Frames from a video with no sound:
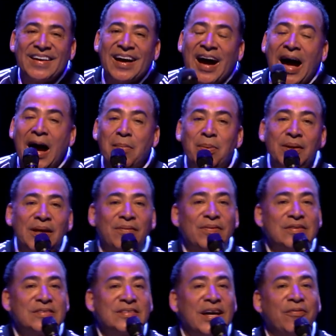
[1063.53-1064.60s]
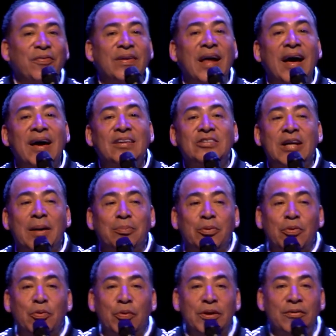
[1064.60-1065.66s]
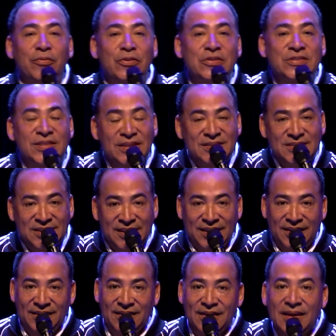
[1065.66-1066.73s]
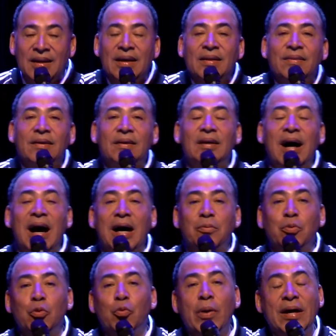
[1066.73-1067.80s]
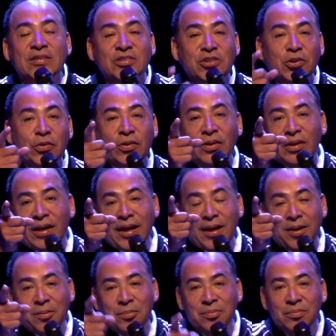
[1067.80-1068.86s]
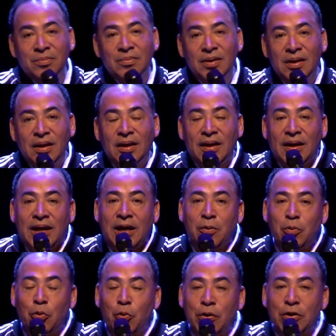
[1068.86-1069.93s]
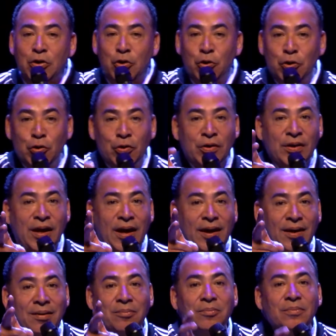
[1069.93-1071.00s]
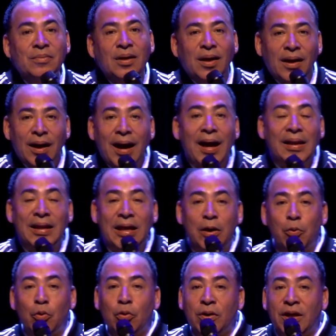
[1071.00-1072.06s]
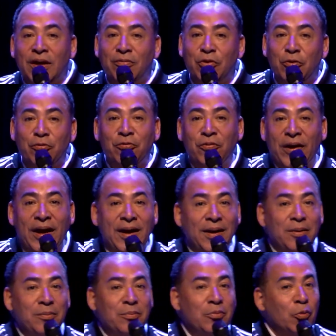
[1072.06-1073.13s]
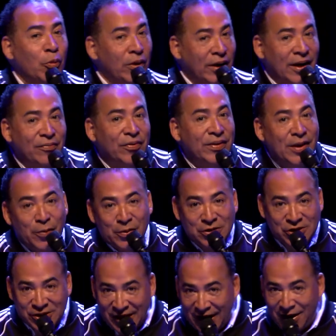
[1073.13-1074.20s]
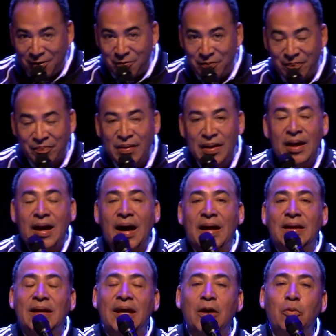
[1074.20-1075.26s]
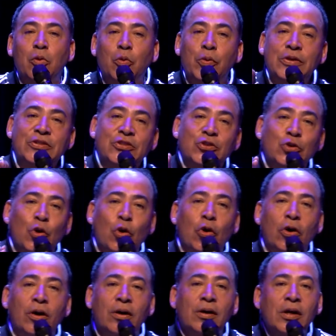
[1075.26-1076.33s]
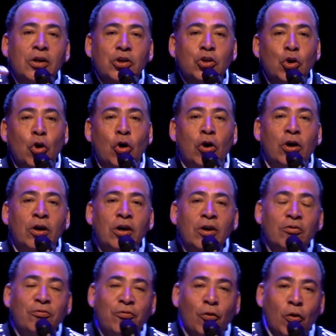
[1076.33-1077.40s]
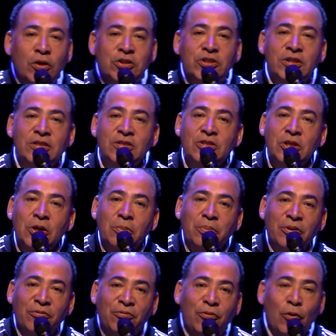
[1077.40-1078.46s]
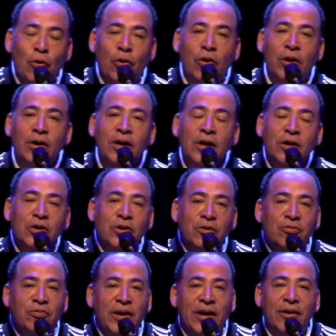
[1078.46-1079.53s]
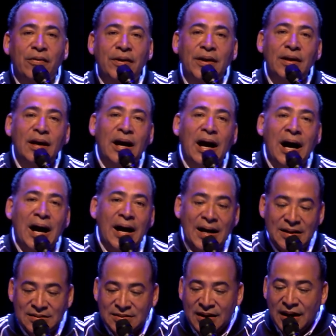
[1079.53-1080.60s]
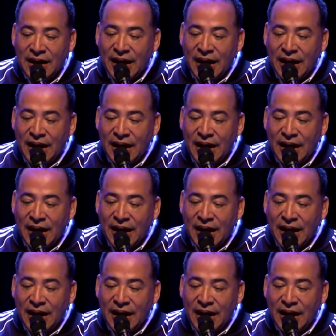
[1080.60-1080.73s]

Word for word: I believe in Zephaniah chapter 3, verse 16, that God will rescue the lame, He will renew your name, and He will give you fame wherever there was shame, and He will restore your fortunes before your very eyes.